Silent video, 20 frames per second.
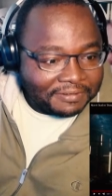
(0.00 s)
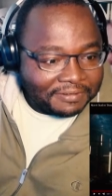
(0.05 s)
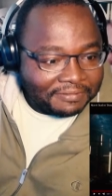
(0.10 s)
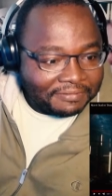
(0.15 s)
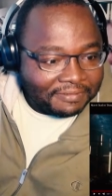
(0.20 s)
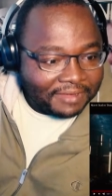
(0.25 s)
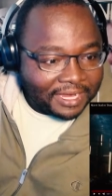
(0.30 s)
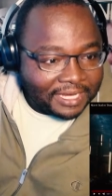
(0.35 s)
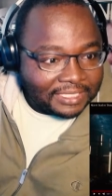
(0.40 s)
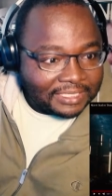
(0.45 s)

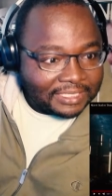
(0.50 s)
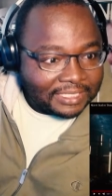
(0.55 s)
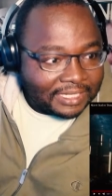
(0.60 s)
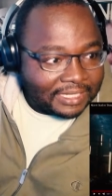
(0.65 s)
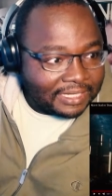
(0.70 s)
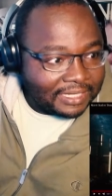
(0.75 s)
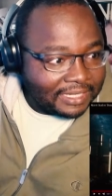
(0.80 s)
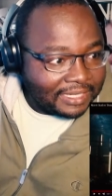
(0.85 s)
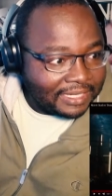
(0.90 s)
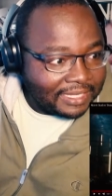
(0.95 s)

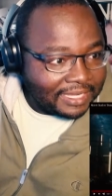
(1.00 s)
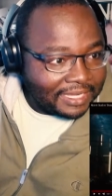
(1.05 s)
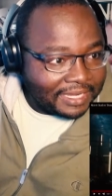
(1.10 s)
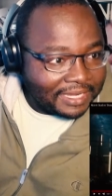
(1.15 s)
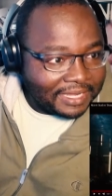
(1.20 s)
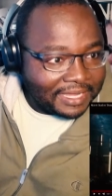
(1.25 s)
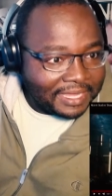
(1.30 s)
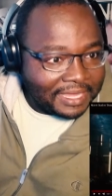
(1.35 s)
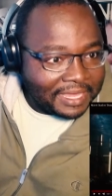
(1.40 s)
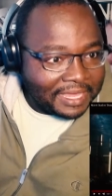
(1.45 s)
fighting in
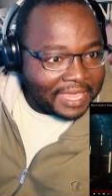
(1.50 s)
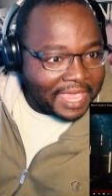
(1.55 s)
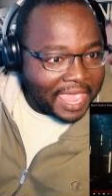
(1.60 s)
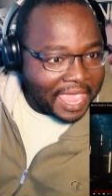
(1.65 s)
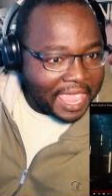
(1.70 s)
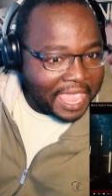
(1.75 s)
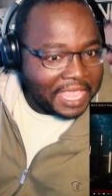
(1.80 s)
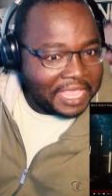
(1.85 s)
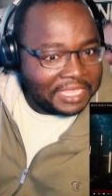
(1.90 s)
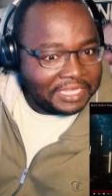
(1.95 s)
a
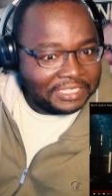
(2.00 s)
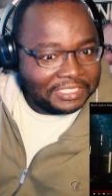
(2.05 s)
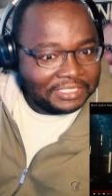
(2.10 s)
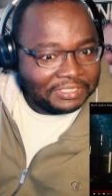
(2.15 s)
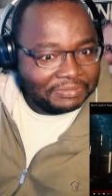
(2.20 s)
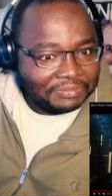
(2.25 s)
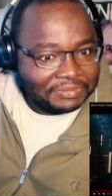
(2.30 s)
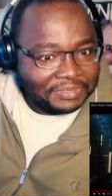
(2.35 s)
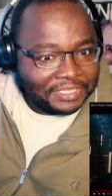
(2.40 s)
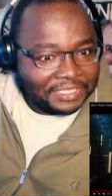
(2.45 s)

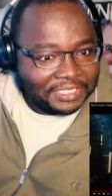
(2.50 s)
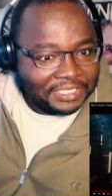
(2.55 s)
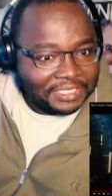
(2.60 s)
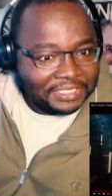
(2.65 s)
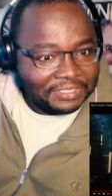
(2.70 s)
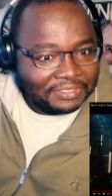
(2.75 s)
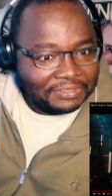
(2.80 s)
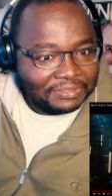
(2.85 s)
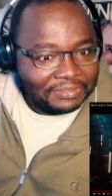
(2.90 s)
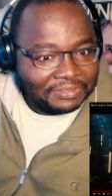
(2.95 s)
cage, which
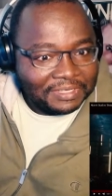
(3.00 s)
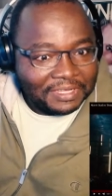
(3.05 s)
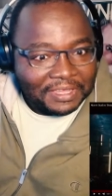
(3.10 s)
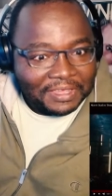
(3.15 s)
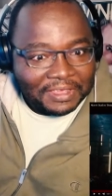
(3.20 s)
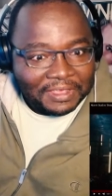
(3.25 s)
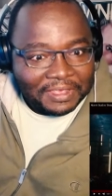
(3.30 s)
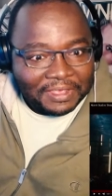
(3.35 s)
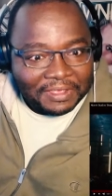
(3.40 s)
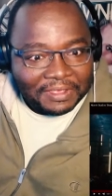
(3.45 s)
is
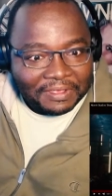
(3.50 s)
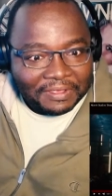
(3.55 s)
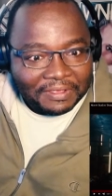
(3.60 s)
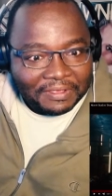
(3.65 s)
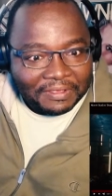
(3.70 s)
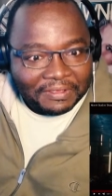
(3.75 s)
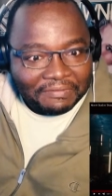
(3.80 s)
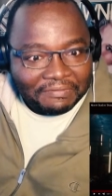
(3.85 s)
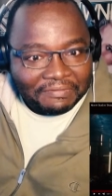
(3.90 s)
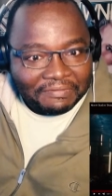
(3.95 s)

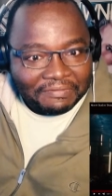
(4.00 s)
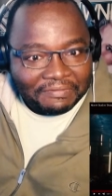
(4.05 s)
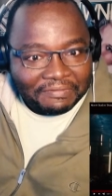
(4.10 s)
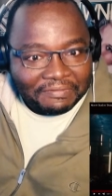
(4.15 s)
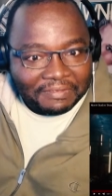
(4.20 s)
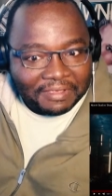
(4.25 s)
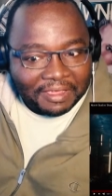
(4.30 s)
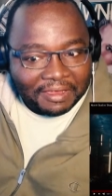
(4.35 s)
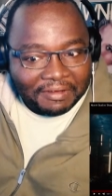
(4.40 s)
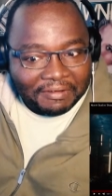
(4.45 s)

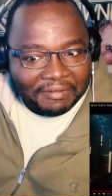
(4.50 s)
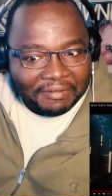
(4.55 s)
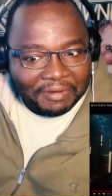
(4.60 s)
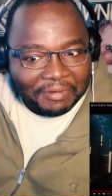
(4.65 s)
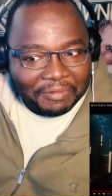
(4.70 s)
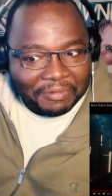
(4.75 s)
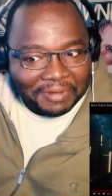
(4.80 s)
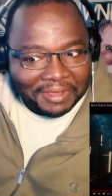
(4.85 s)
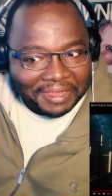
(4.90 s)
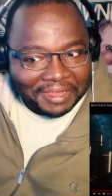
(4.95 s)
very
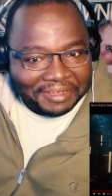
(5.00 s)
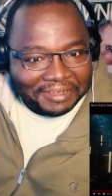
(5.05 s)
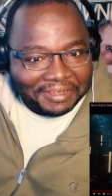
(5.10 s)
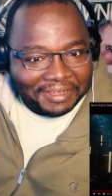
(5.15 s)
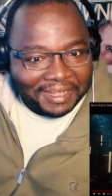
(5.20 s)
weird,